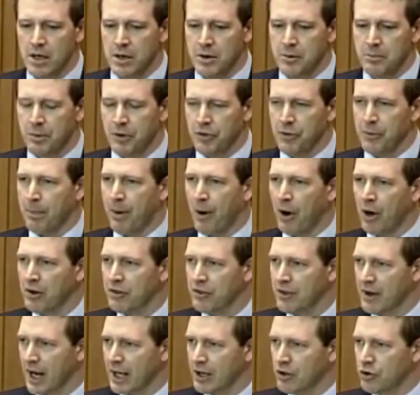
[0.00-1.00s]
But the
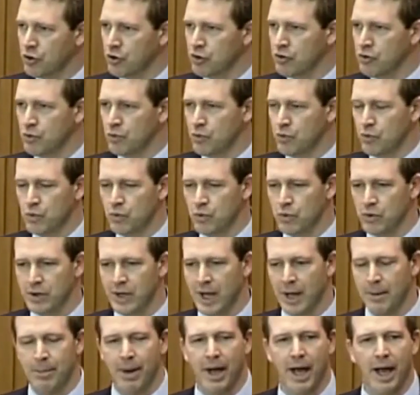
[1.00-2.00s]
part that I couldn't
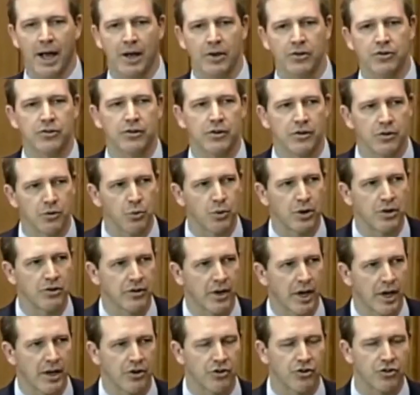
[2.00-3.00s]
let pass, and the
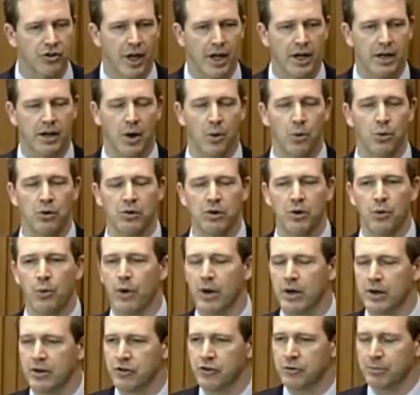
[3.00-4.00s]
reason I decided I really
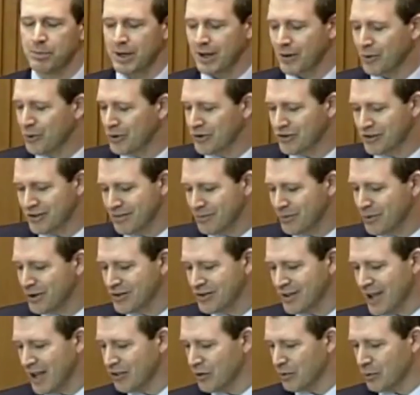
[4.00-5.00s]
wanted to speak,
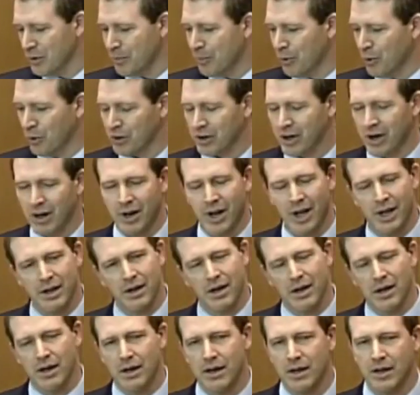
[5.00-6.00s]
was not the report card.
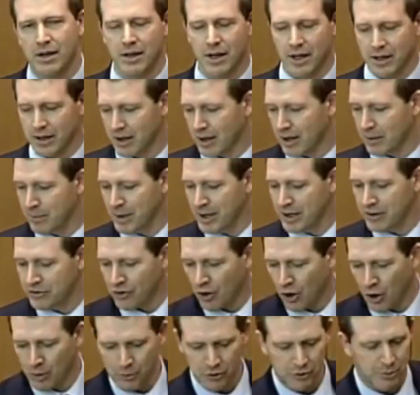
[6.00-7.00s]
I mean, it's
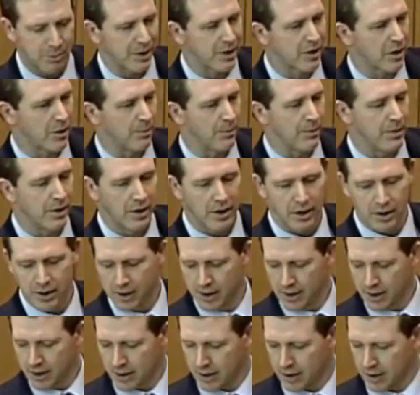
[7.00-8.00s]
almost become
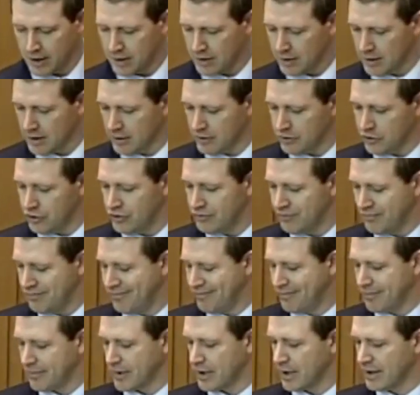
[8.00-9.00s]

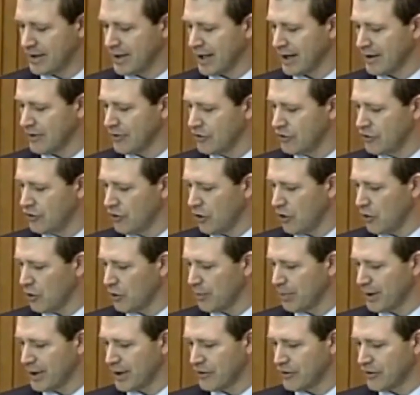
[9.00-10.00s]
not a
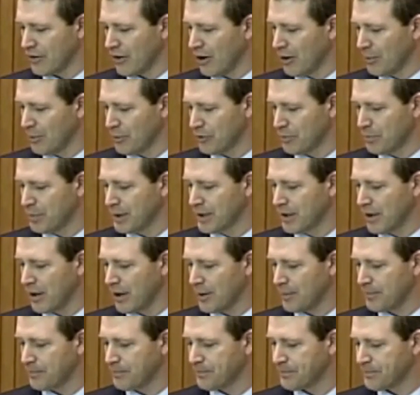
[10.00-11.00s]
joke, but it's almost
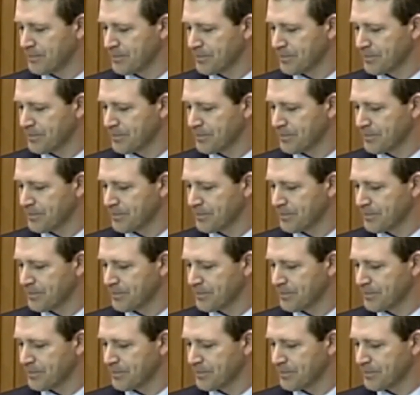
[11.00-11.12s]
become